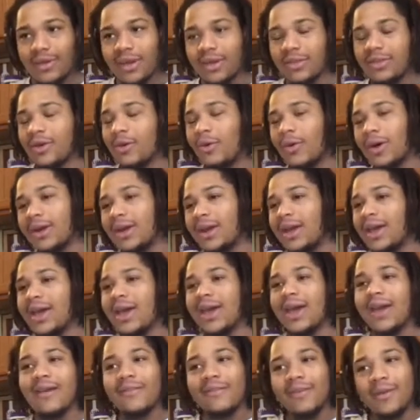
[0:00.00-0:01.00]
The one that
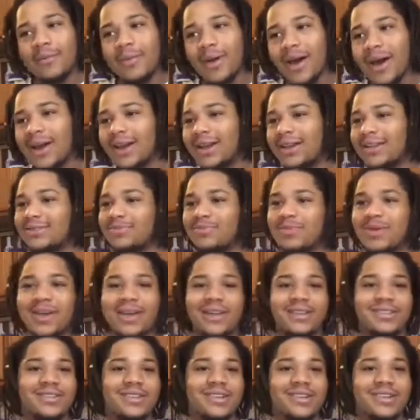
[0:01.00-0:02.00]
everybody's
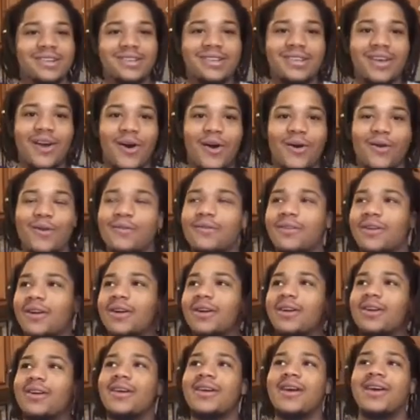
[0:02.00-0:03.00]
been just
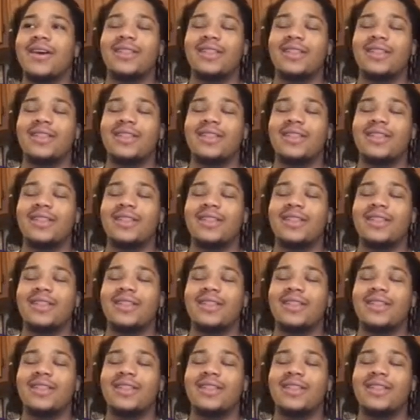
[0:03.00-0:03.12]
over